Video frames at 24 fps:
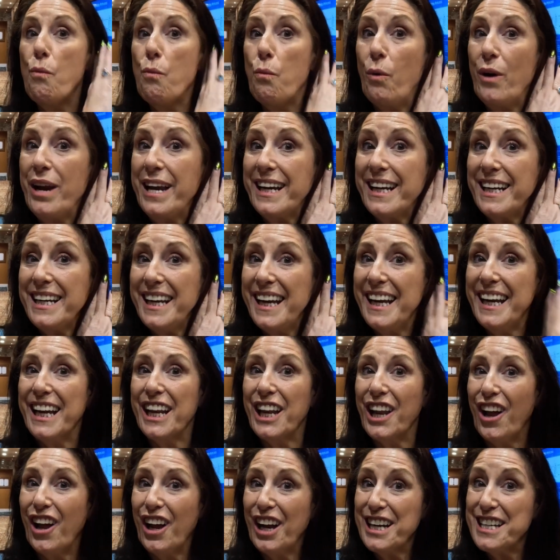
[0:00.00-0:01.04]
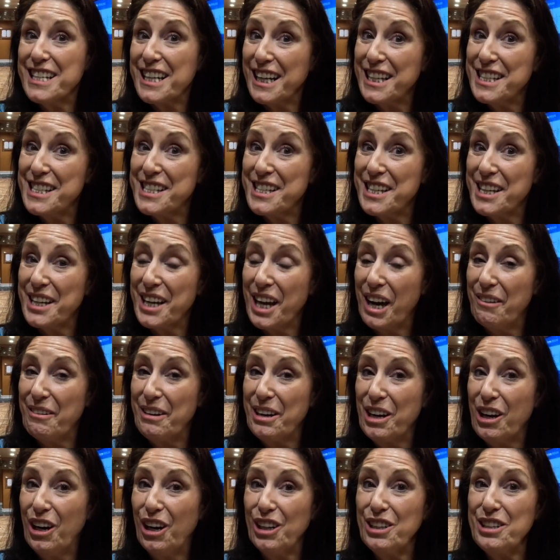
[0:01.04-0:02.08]
We can hear line dancing
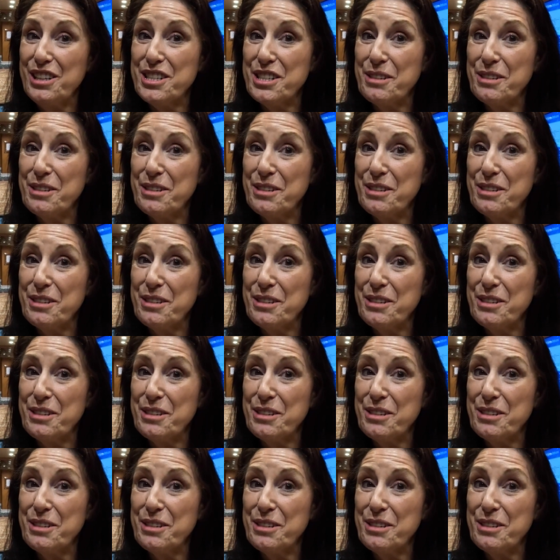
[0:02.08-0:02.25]
going on,